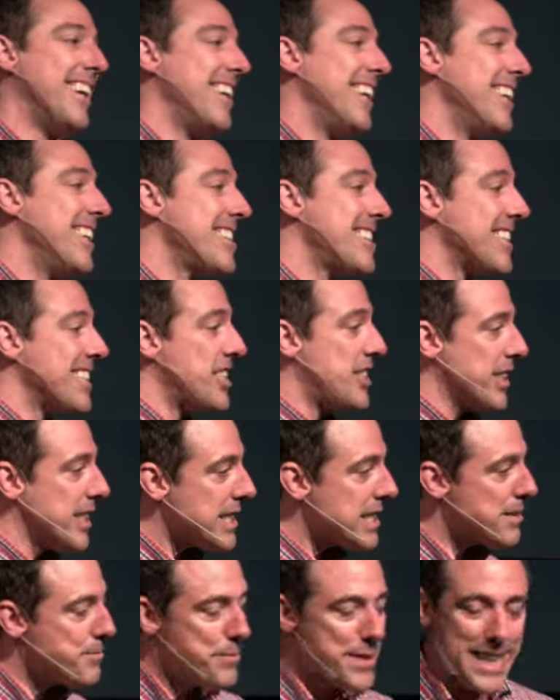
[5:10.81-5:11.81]
Is it
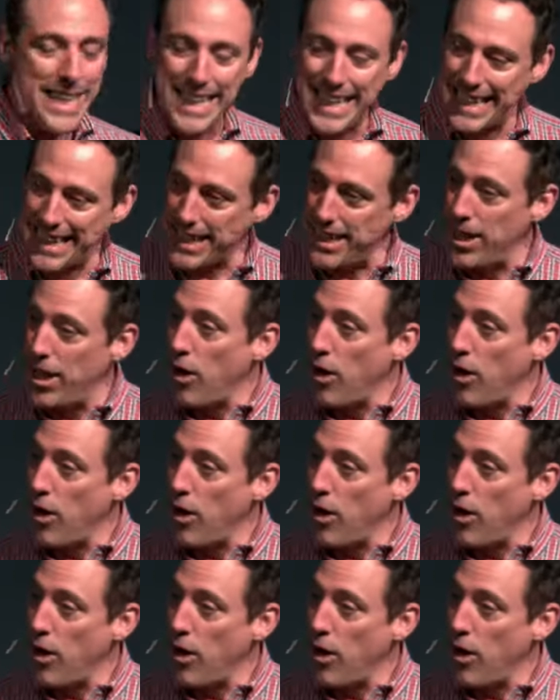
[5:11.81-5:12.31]
just me,